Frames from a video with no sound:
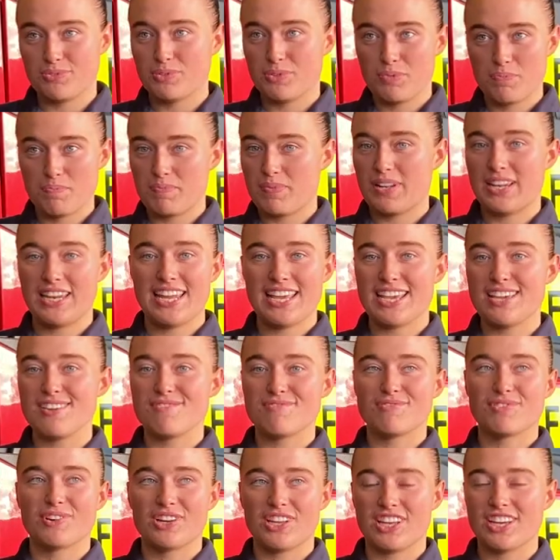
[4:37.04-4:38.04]
wouldn't believe
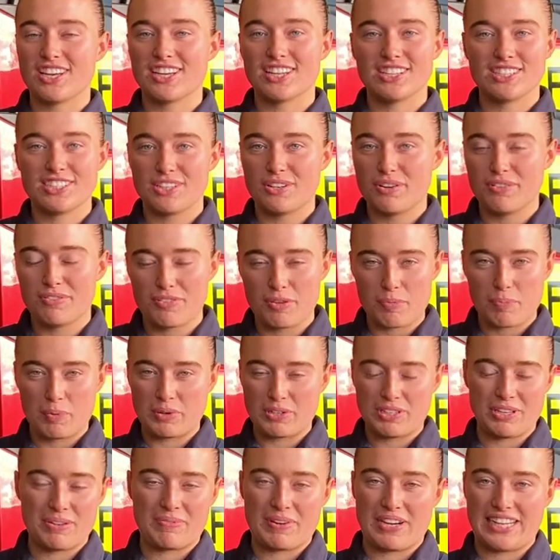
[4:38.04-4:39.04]
what you can do if you
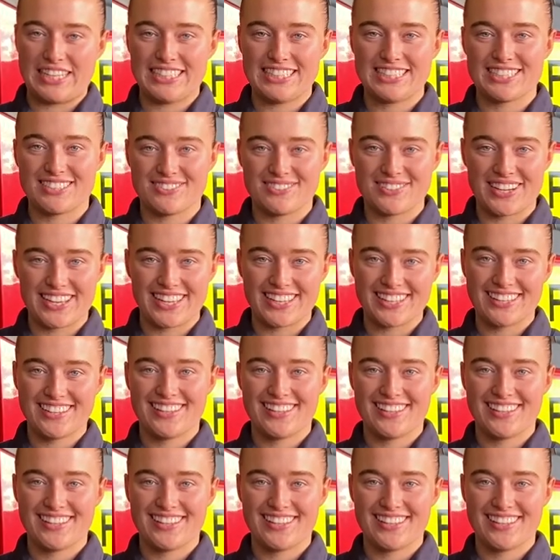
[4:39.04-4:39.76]
put your mind to it.